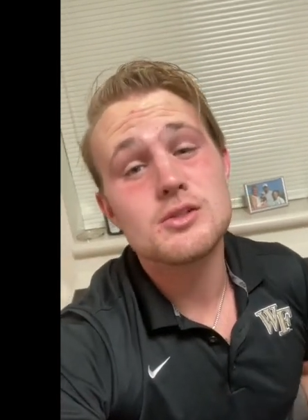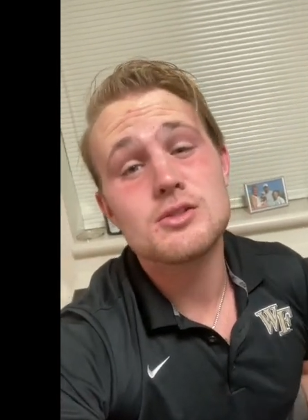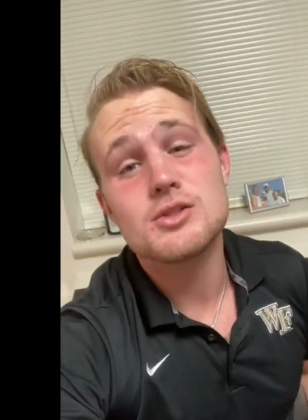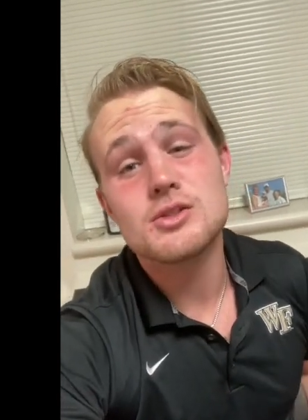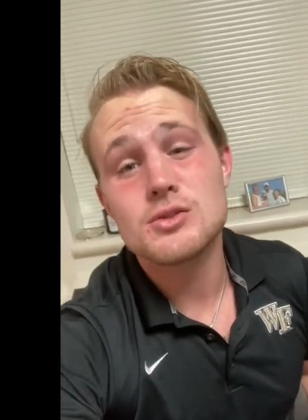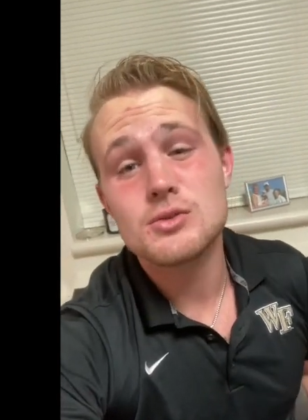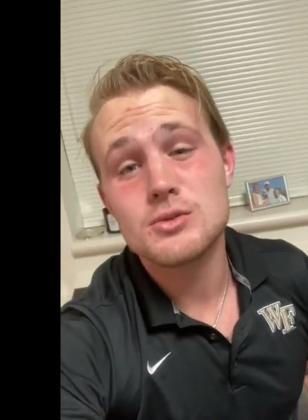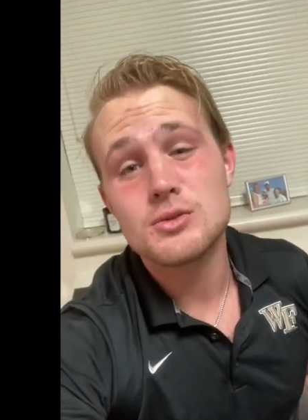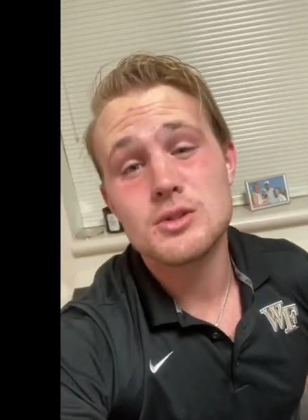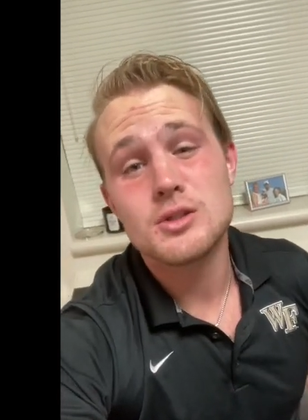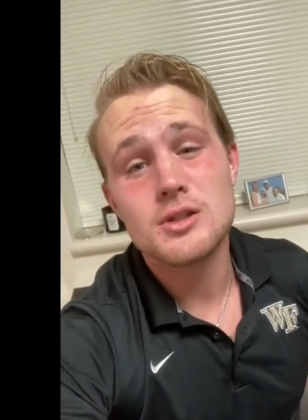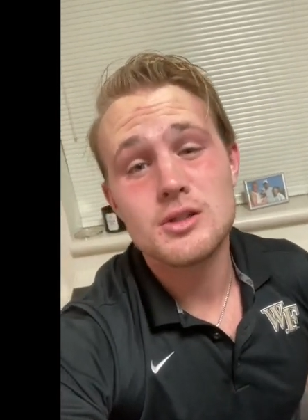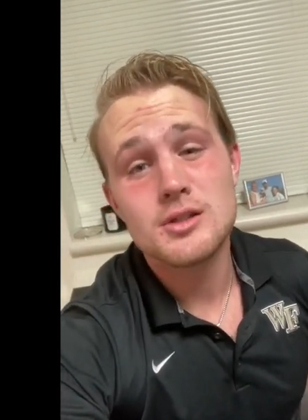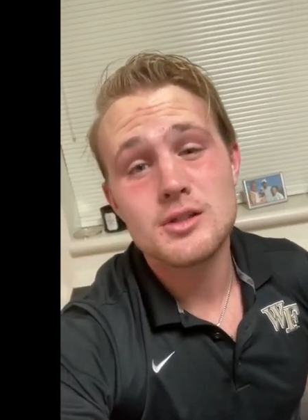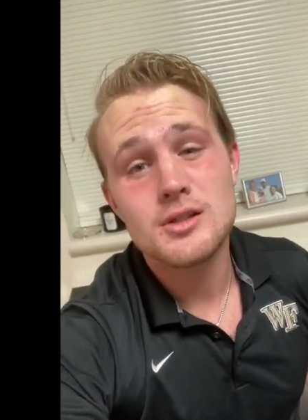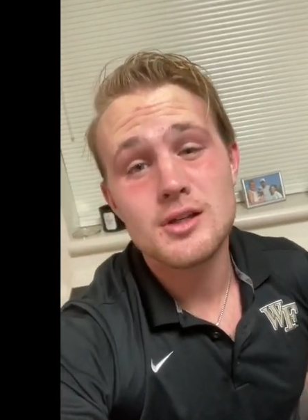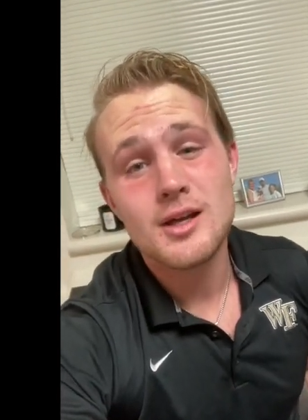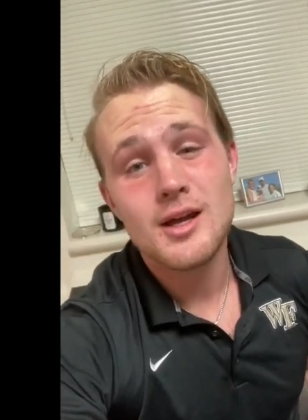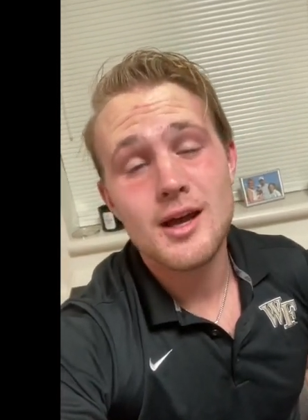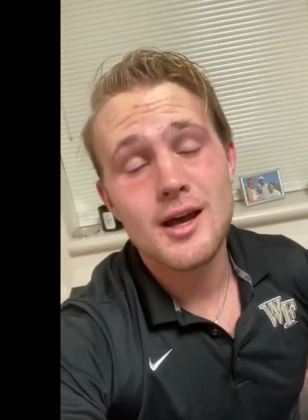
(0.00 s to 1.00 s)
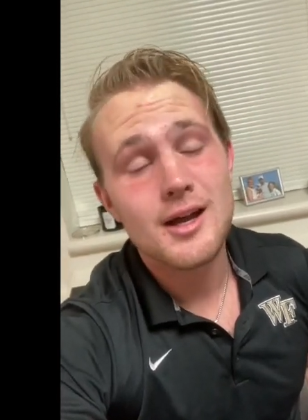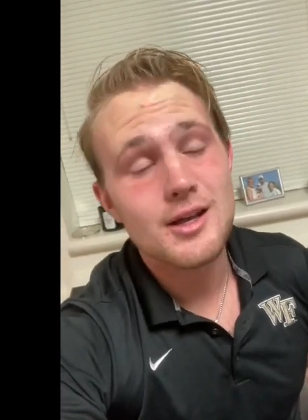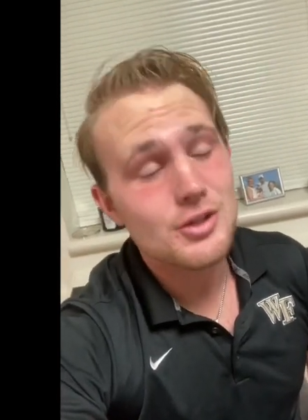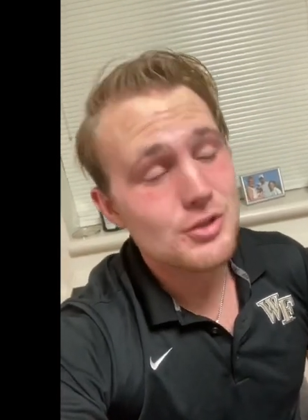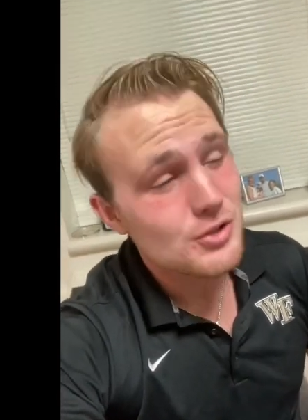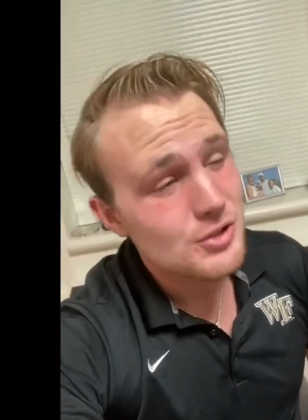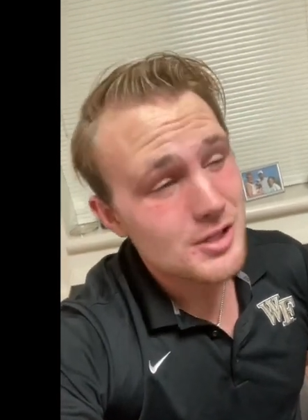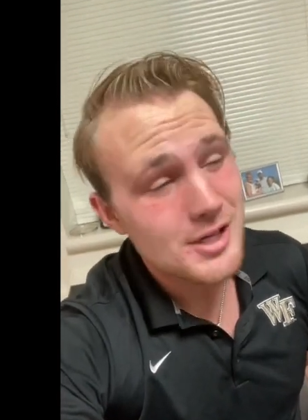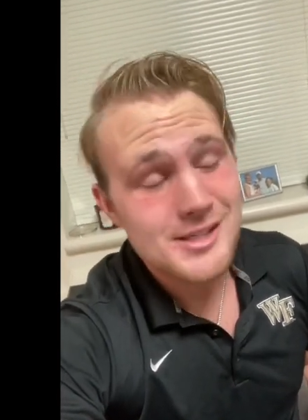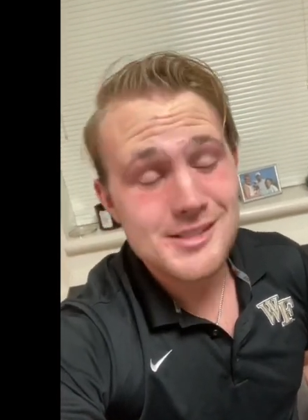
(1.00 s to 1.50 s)
your school year. I
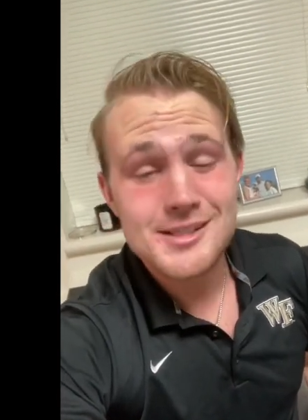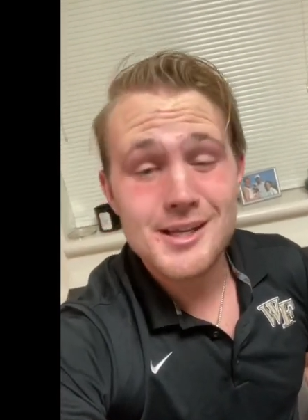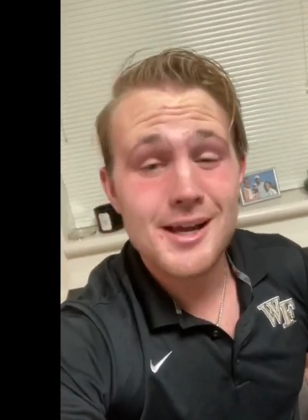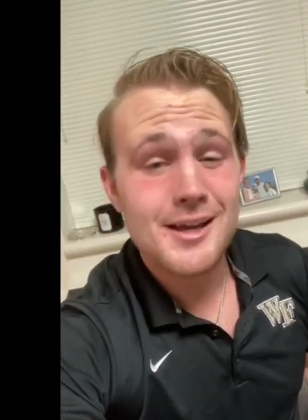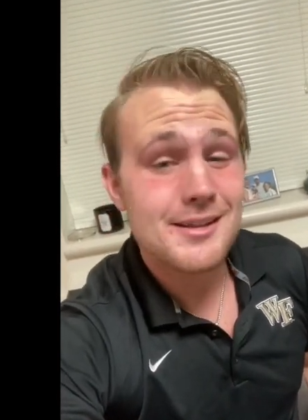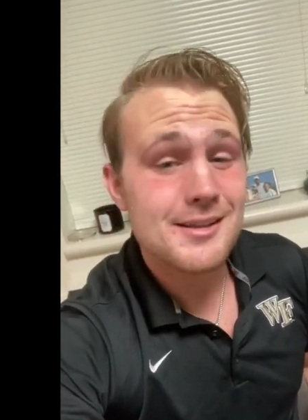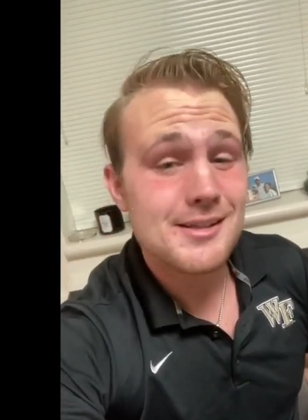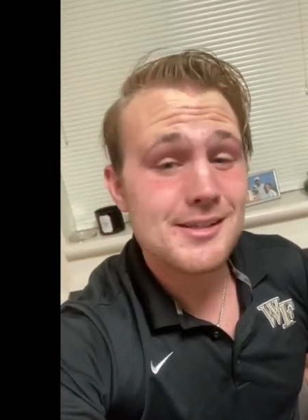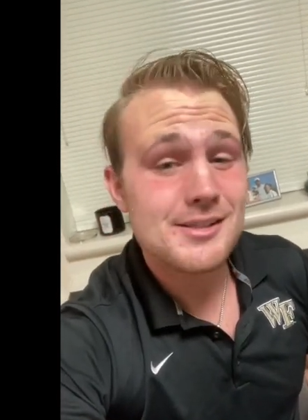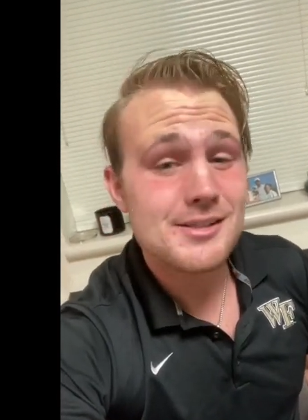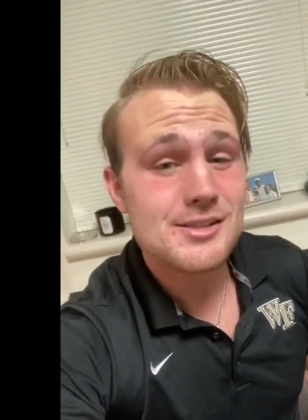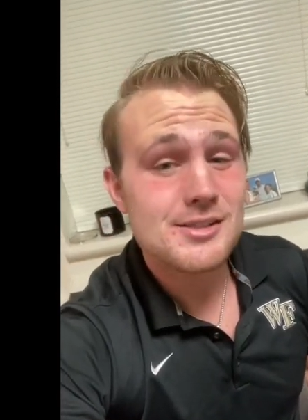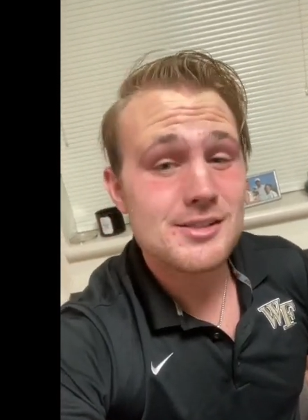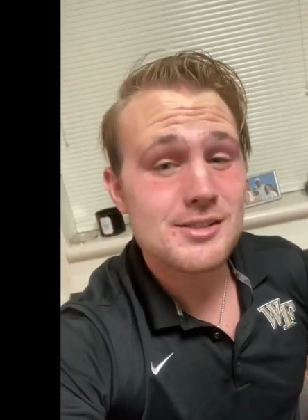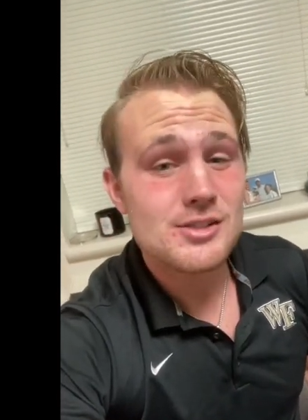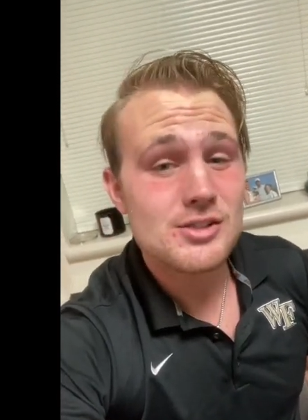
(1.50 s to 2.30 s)
know you guys got this.